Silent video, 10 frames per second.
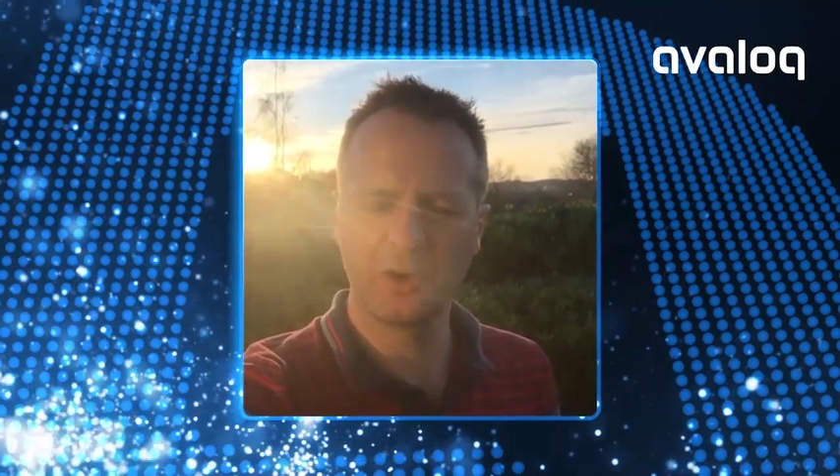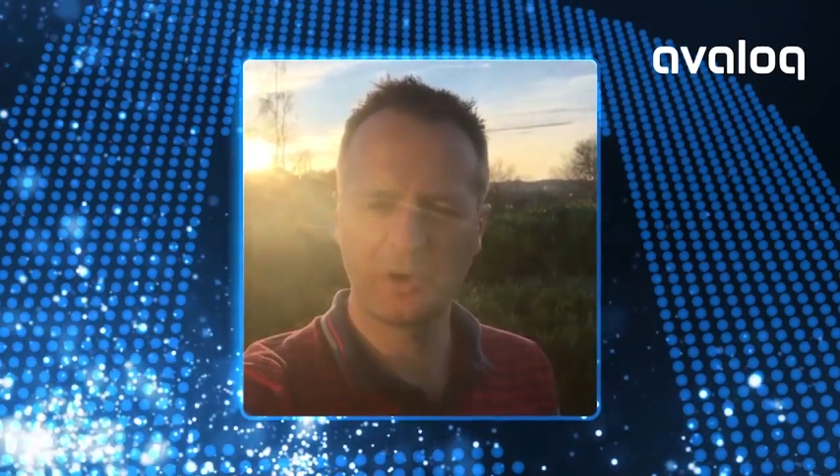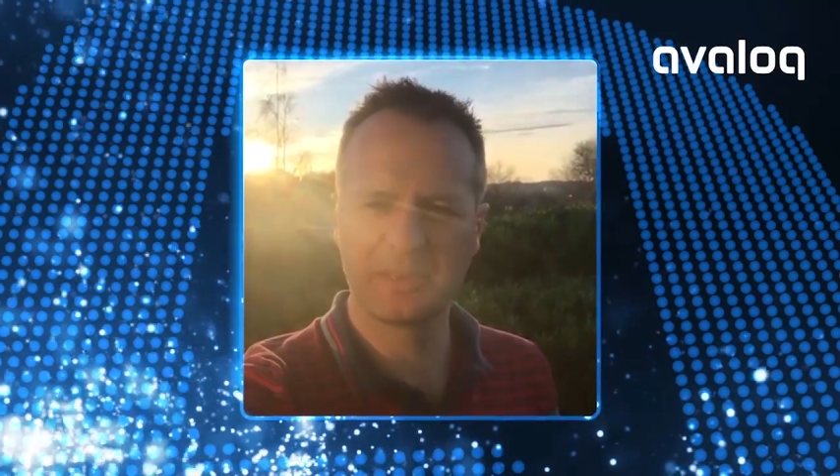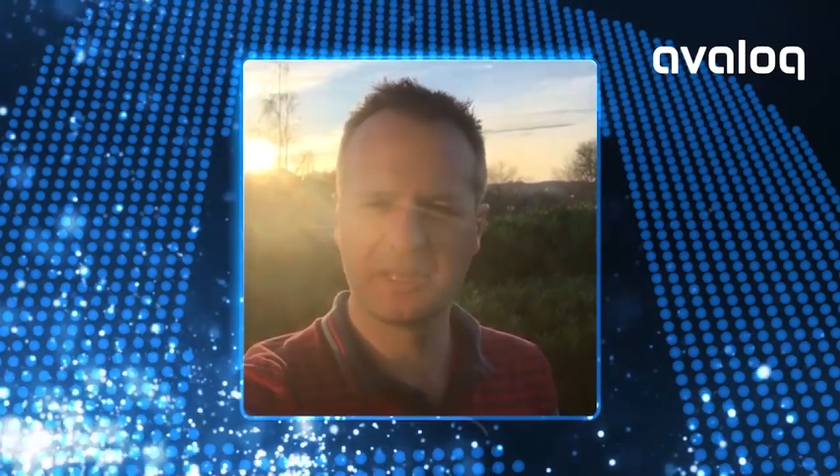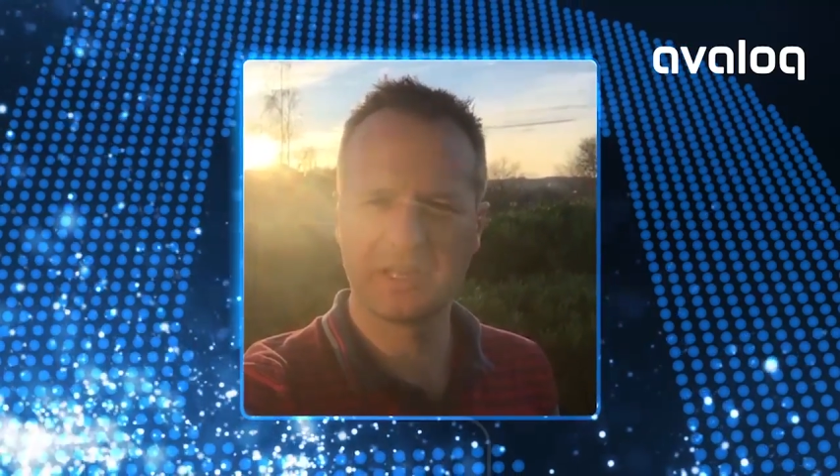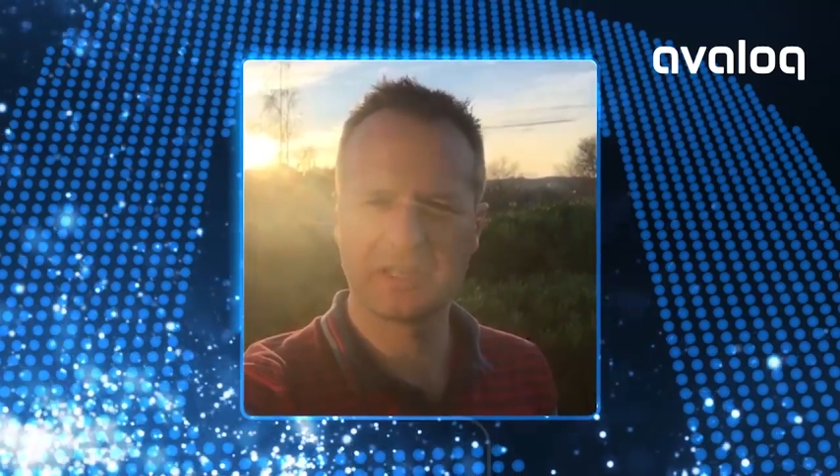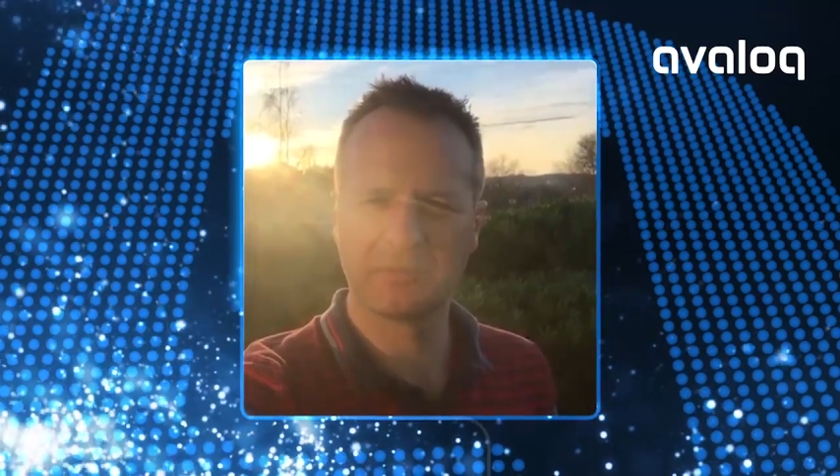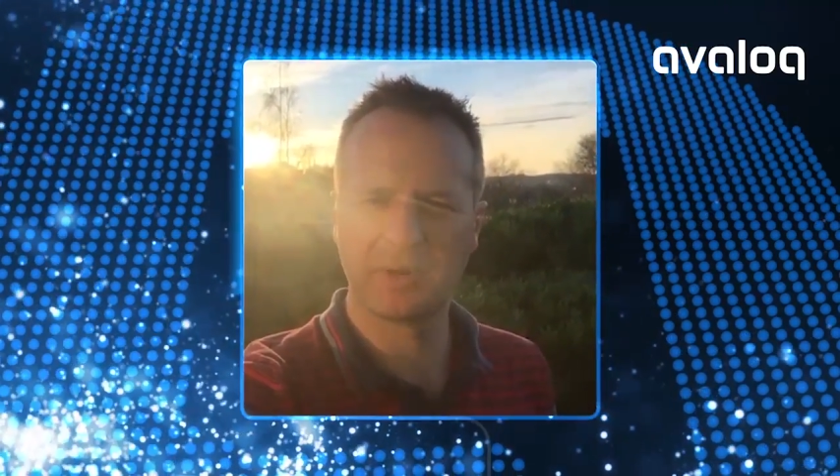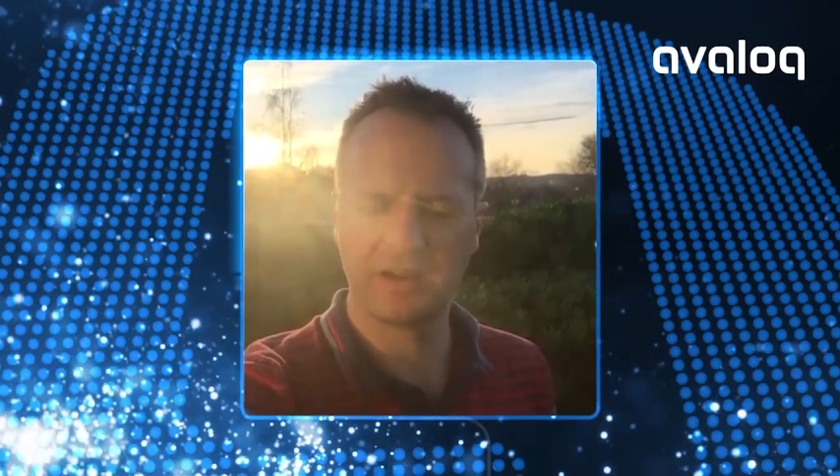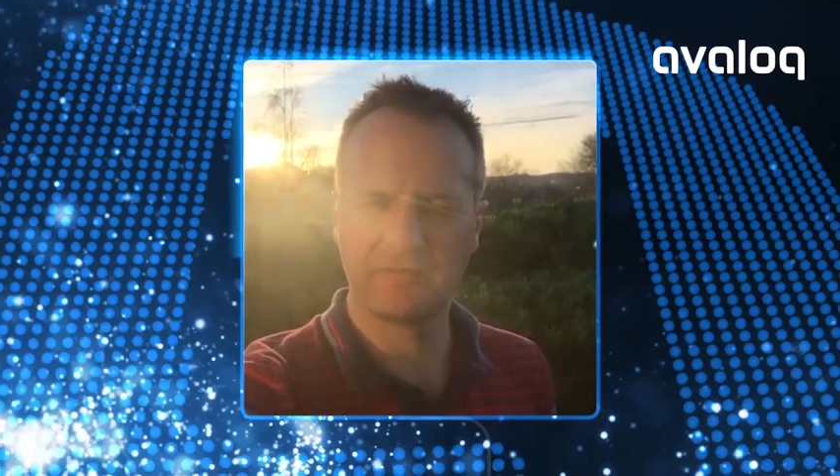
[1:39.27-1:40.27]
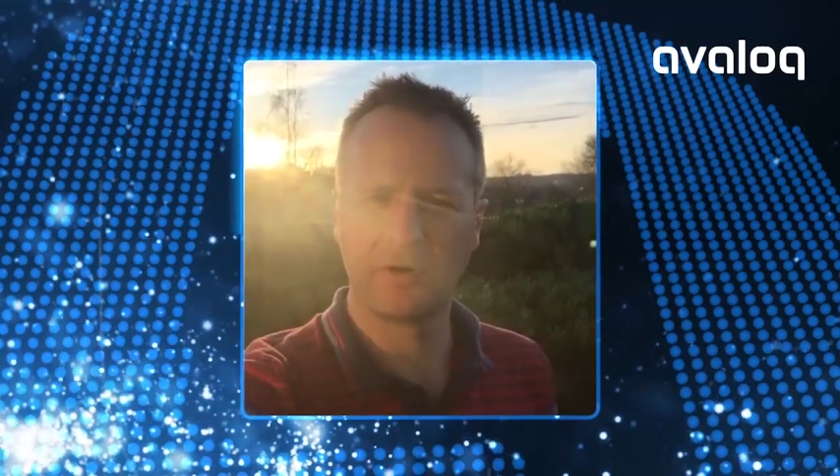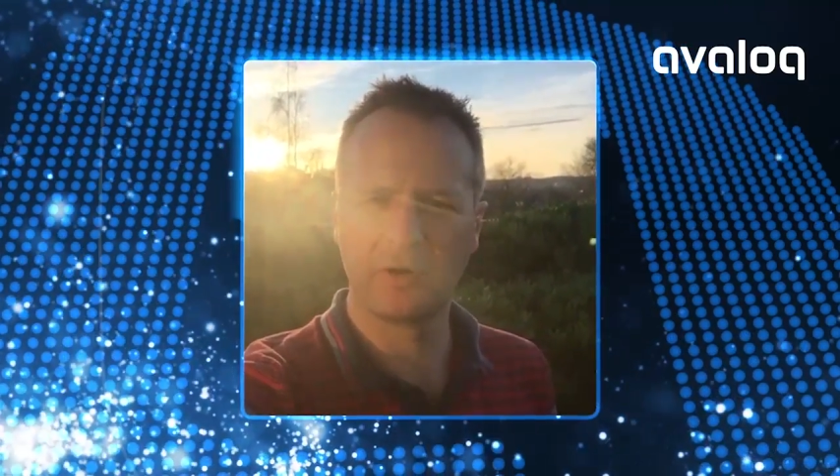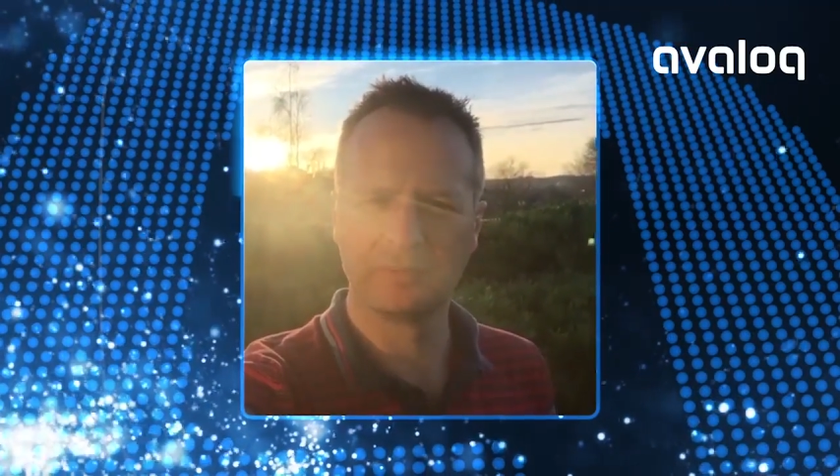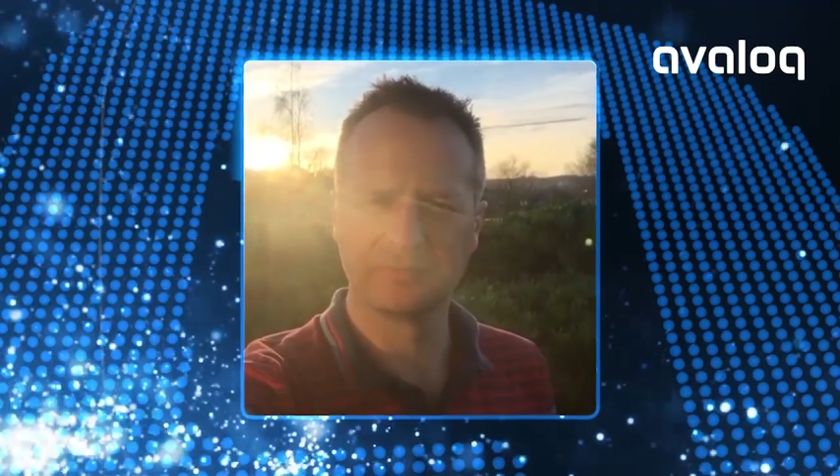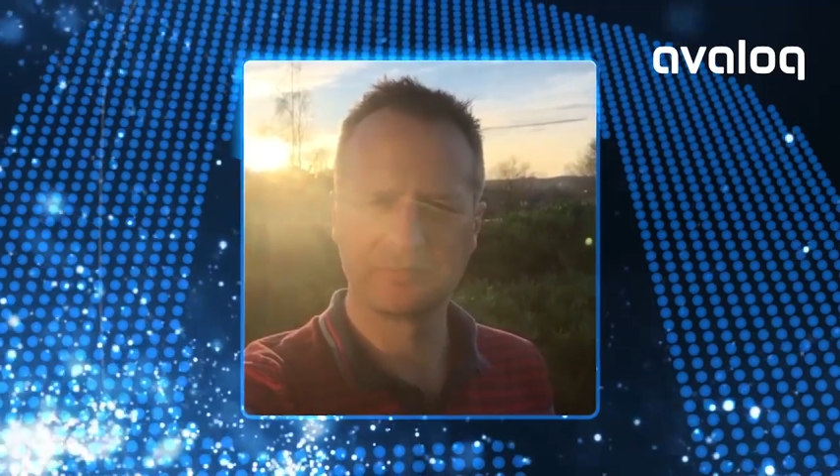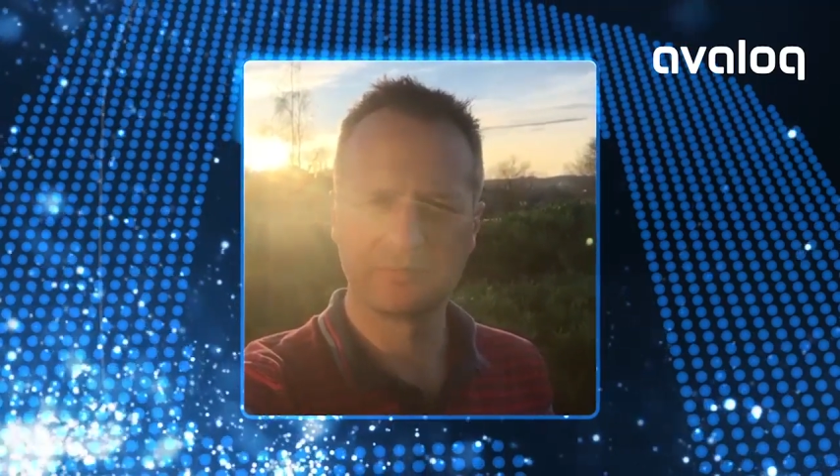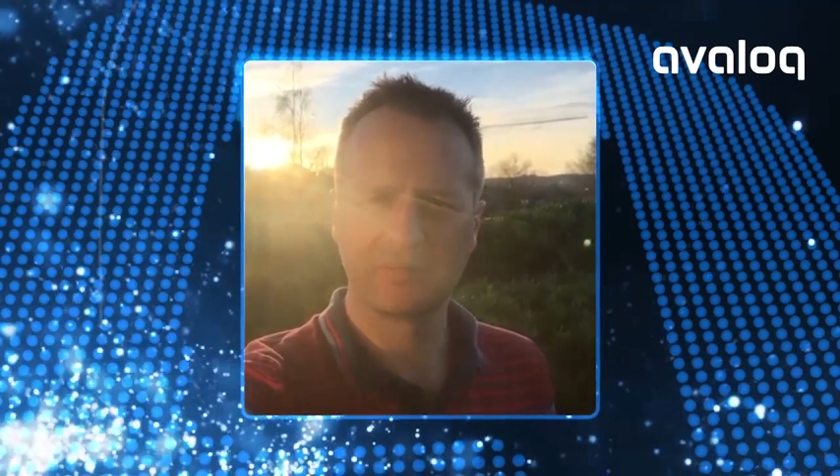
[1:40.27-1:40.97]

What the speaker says: documentation platform